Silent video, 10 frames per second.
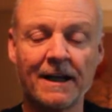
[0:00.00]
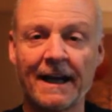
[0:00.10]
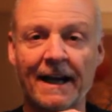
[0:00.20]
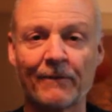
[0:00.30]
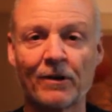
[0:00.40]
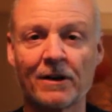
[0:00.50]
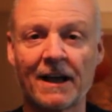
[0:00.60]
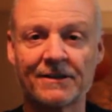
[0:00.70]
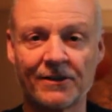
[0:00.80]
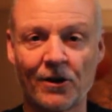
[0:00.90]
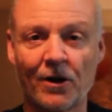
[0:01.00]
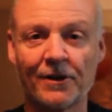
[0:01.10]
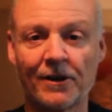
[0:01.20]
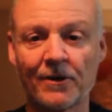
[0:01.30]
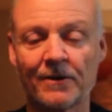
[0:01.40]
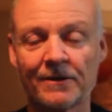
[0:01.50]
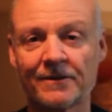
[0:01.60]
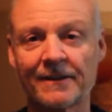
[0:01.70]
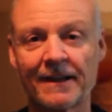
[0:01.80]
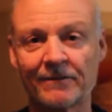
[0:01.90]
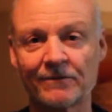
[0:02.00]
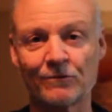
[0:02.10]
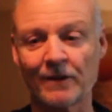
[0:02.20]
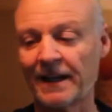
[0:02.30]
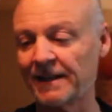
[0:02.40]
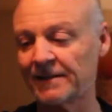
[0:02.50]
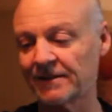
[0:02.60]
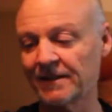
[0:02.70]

And I'm realizing the audio isn't that great.